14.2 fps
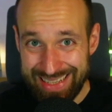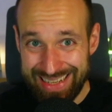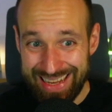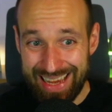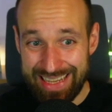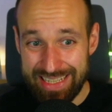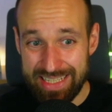
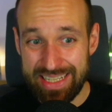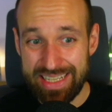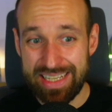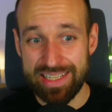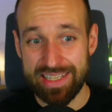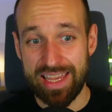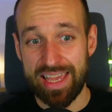
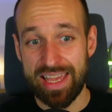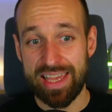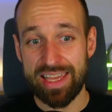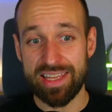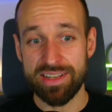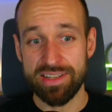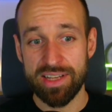19
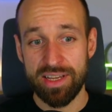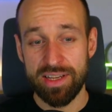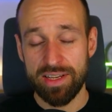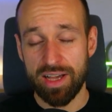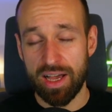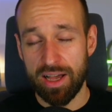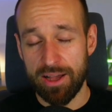and
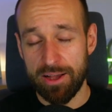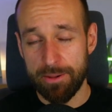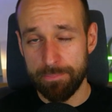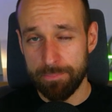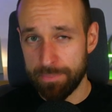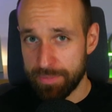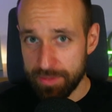
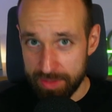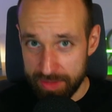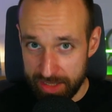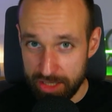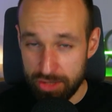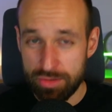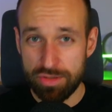
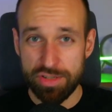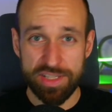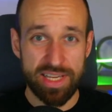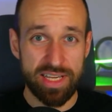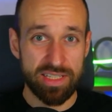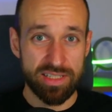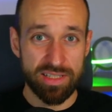the owner
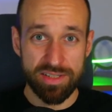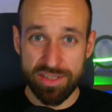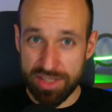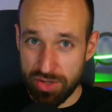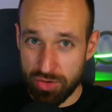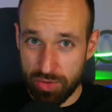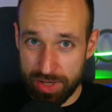stacks,
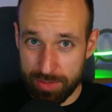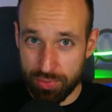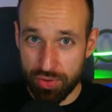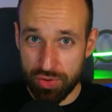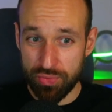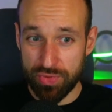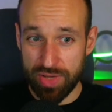so
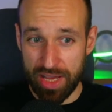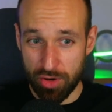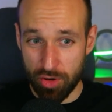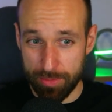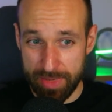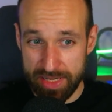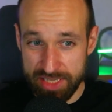improved
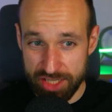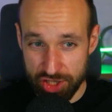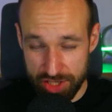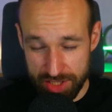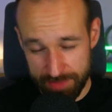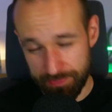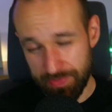error
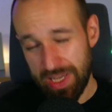messages.